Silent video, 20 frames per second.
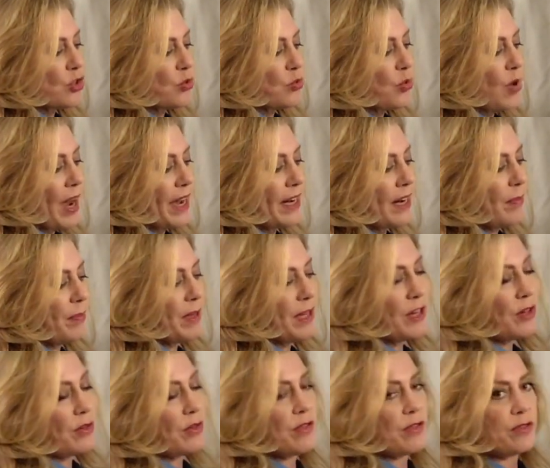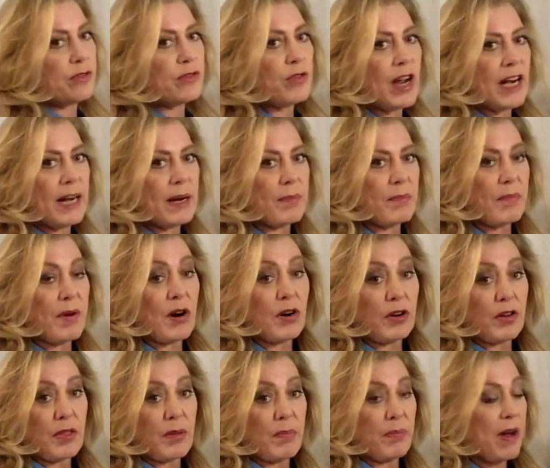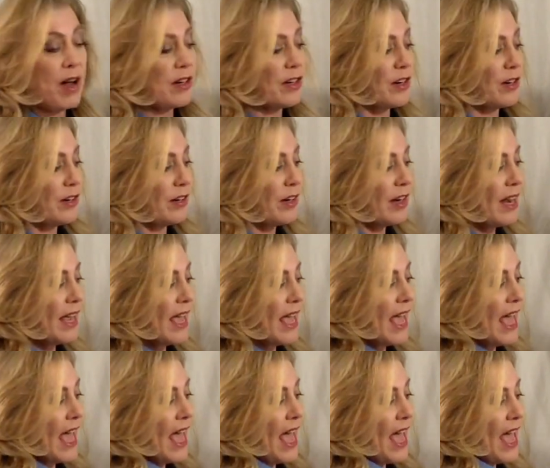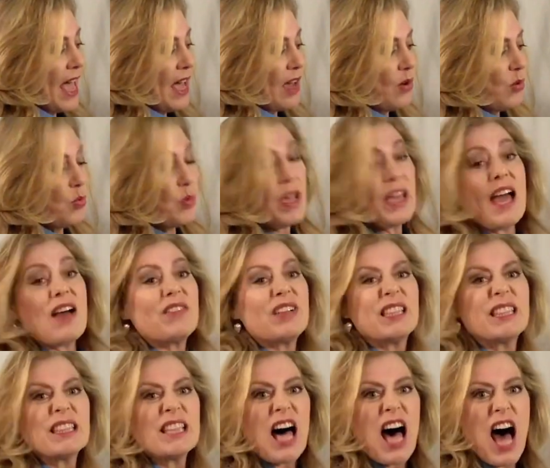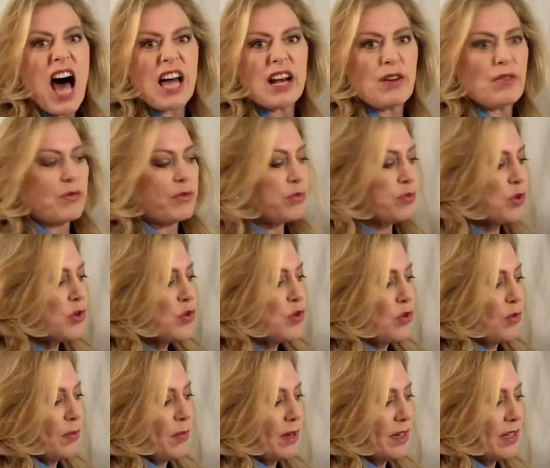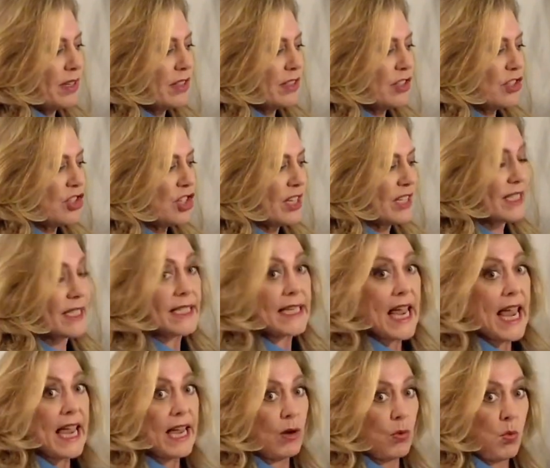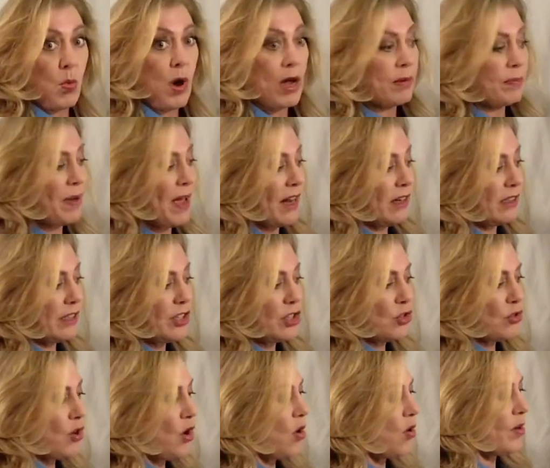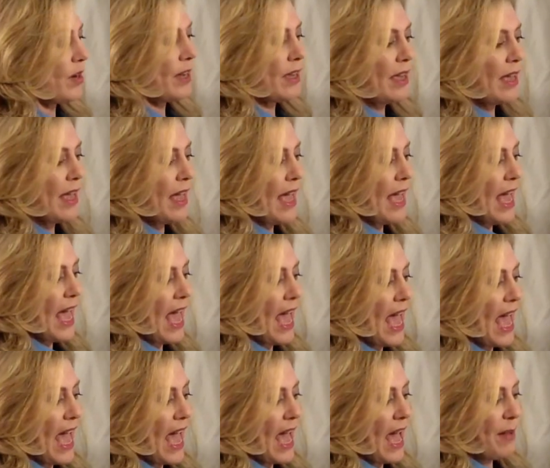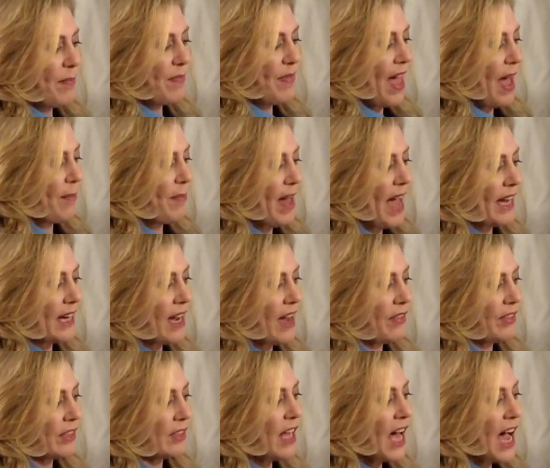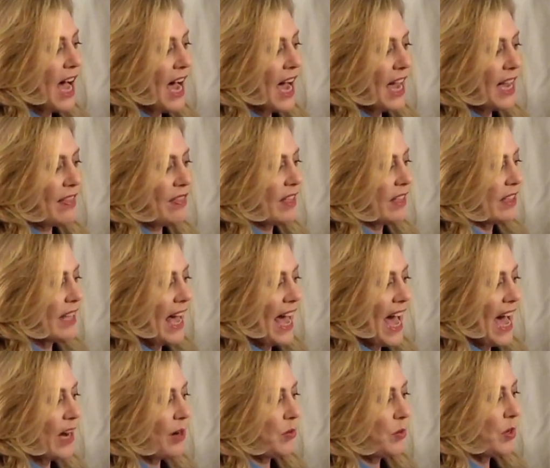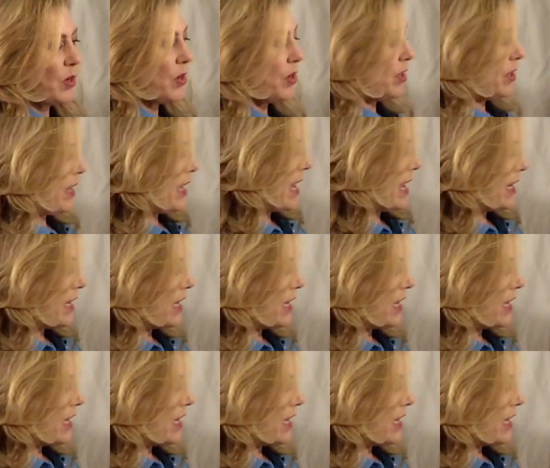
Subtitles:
right up here in the front part of the bunker, we have a lot of room to just take 1 penalty stroke, that back on the line, the lateral, and